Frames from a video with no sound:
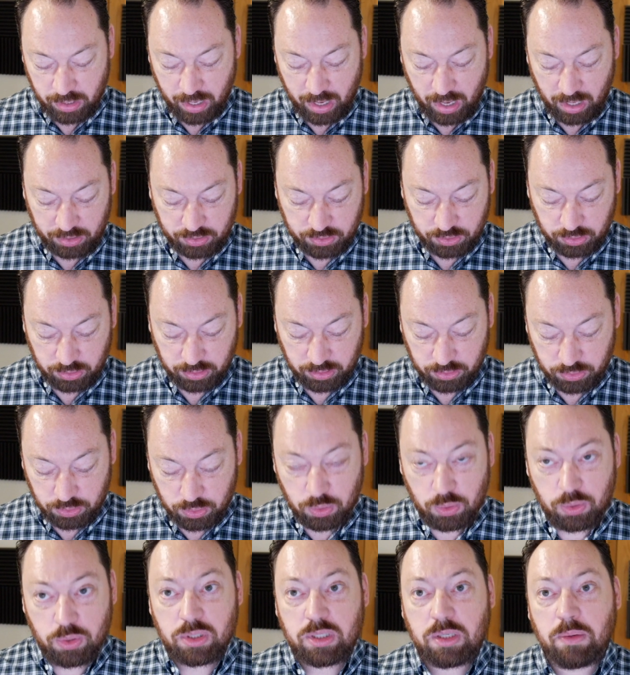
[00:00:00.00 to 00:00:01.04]
actually
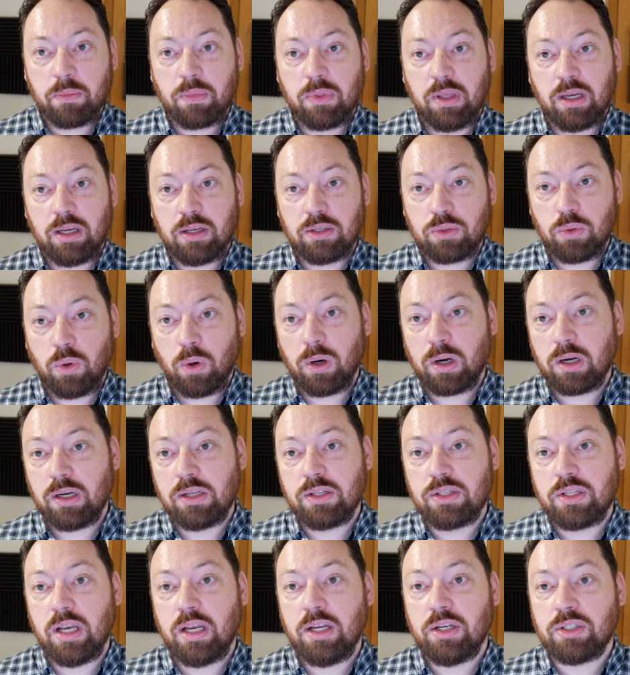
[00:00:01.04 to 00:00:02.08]
do some things
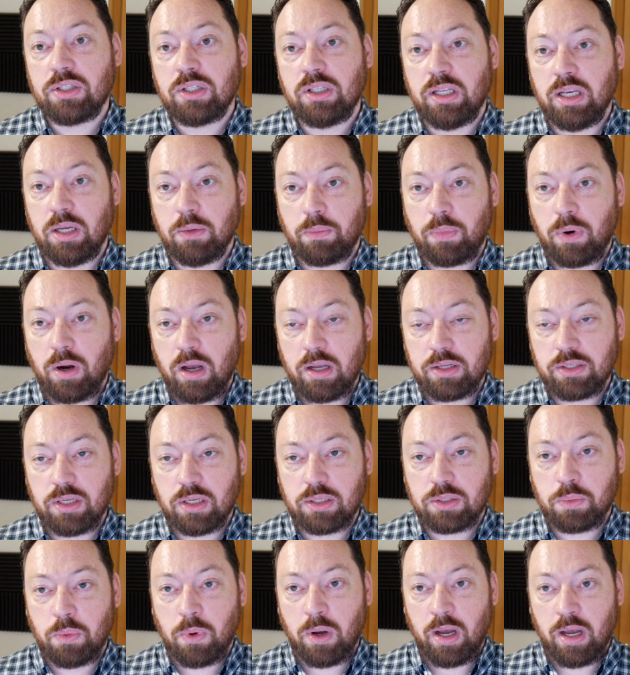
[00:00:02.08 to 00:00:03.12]
organizationally and
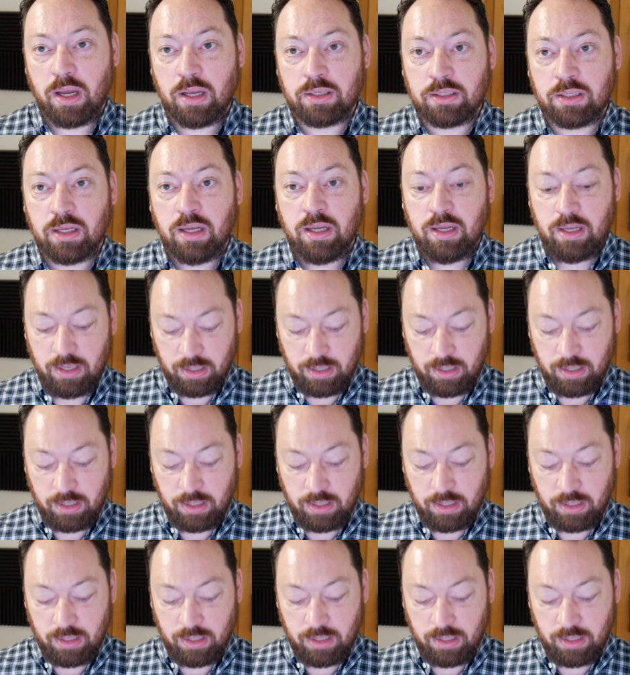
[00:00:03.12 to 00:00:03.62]
process-wise,